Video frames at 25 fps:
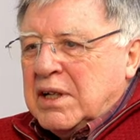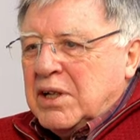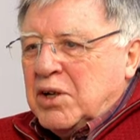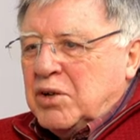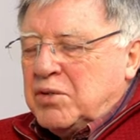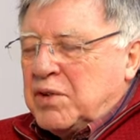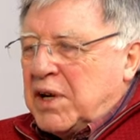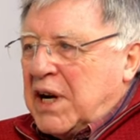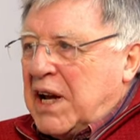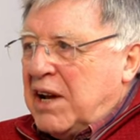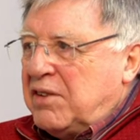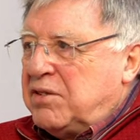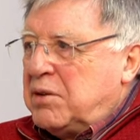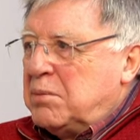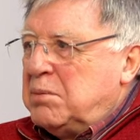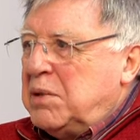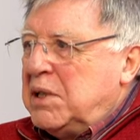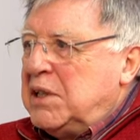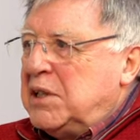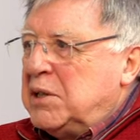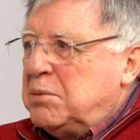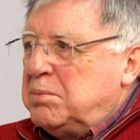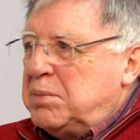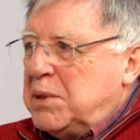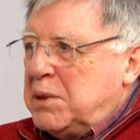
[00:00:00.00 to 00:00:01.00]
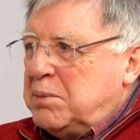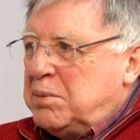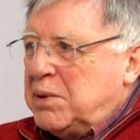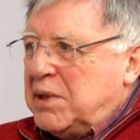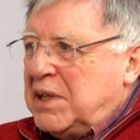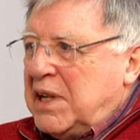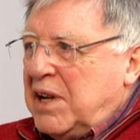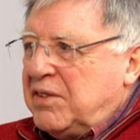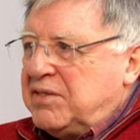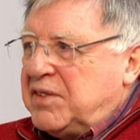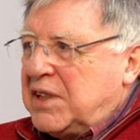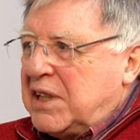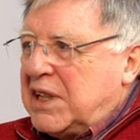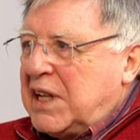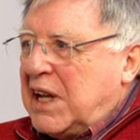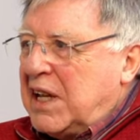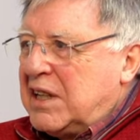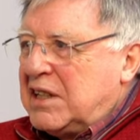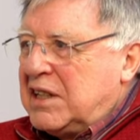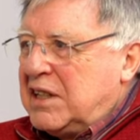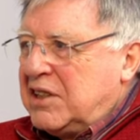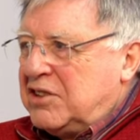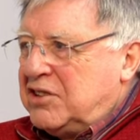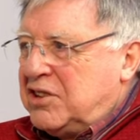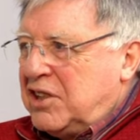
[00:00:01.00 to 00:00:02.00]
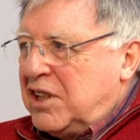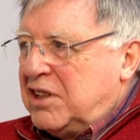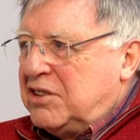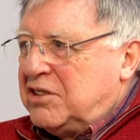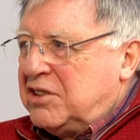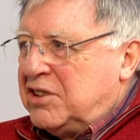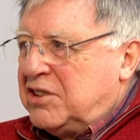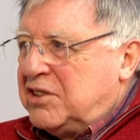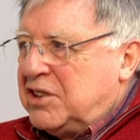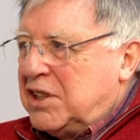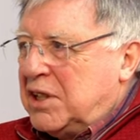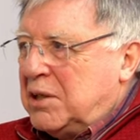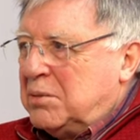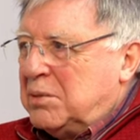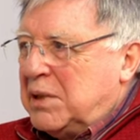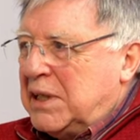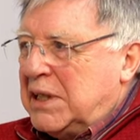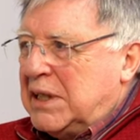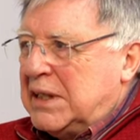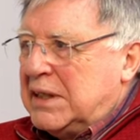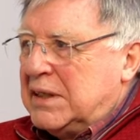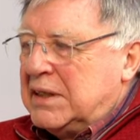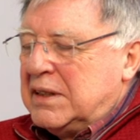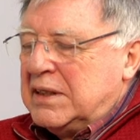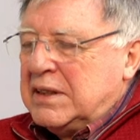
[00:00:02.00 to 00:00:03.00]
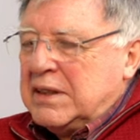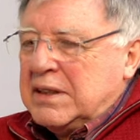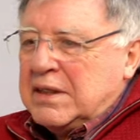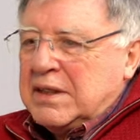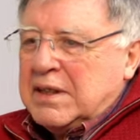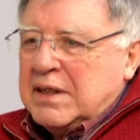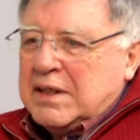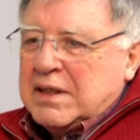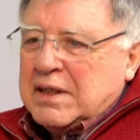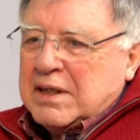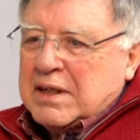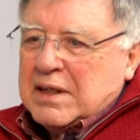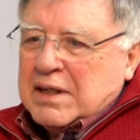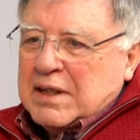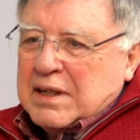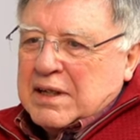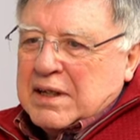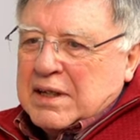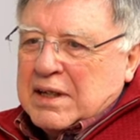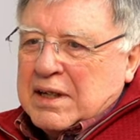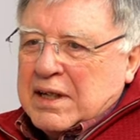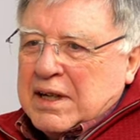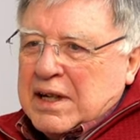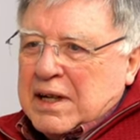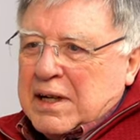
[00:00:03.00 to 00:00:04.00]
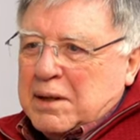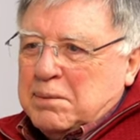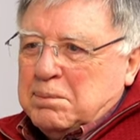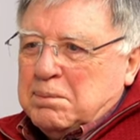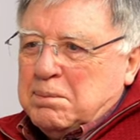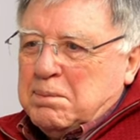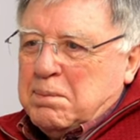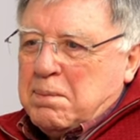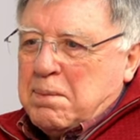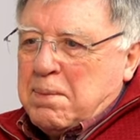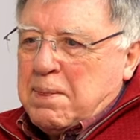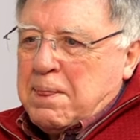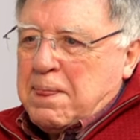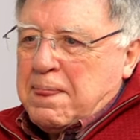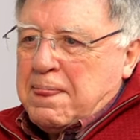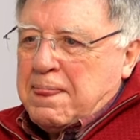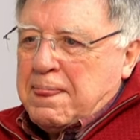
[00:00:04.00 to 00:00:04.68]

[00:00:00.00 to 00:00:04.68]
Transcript: Over half a million people left the Catholic Church in Germany. Um,